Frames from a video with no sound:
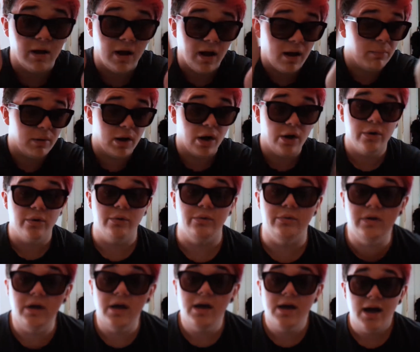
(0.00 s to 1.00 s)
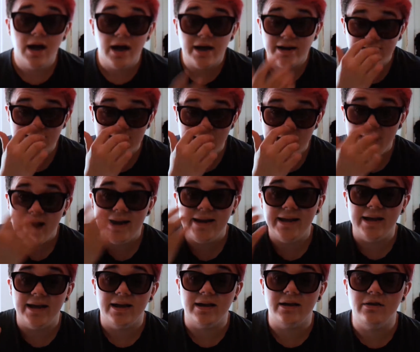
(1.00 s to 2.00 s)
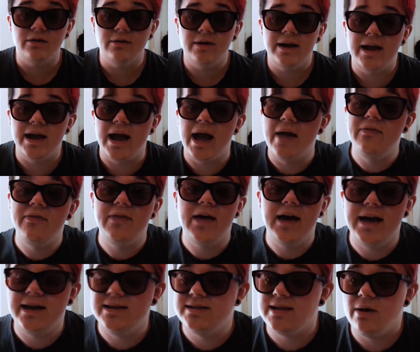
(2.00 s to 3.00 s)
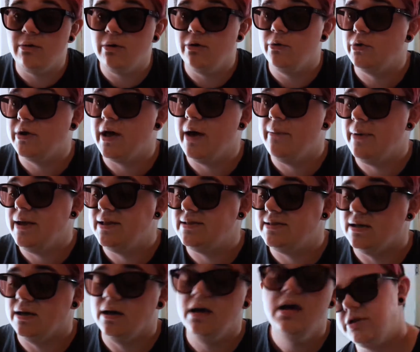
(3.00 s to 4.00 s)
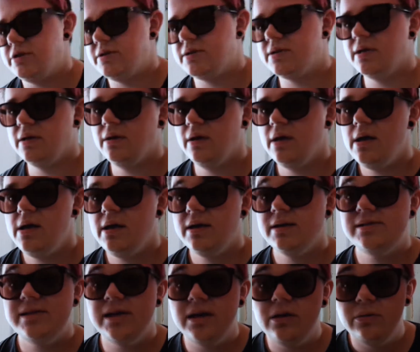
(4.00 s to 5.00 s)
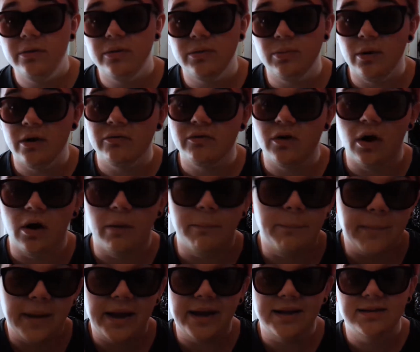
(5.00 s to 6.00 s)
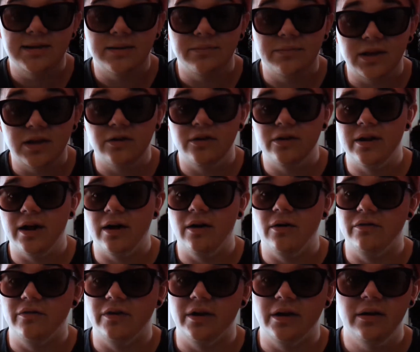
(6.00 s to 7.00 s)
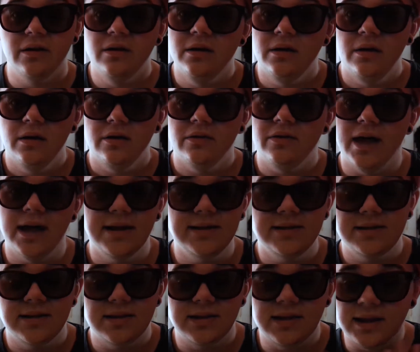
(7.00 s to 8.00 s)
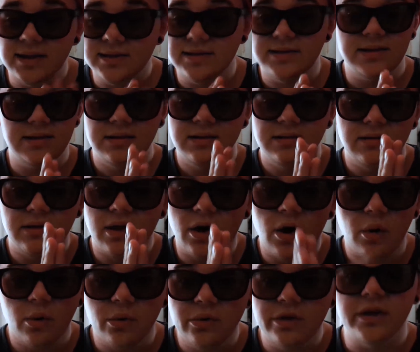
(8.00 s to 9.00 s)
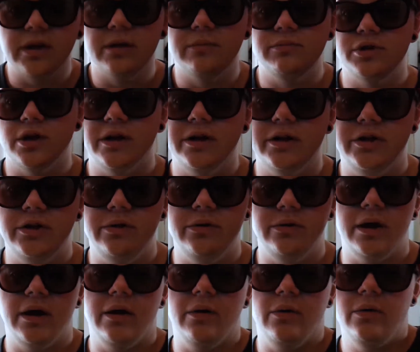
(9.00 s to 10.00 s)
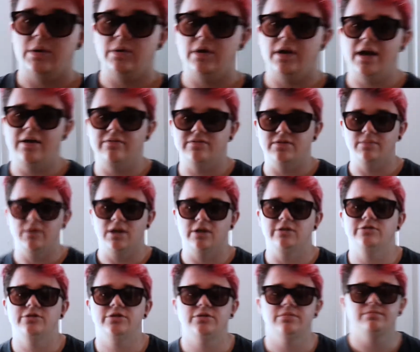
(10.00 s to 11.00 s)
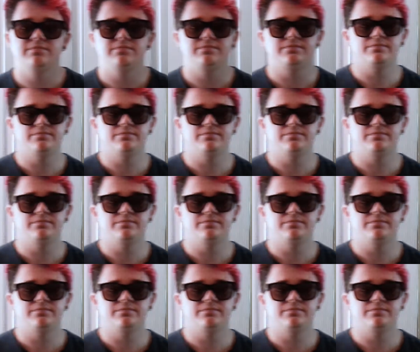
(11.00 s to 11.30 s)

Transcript: upload. I need to edit and create, and that is how I will get better. Just deal with what I've got and make something good out of it. That's, that's the whole thing I'm trying to do now. I'm gonna have some lunch.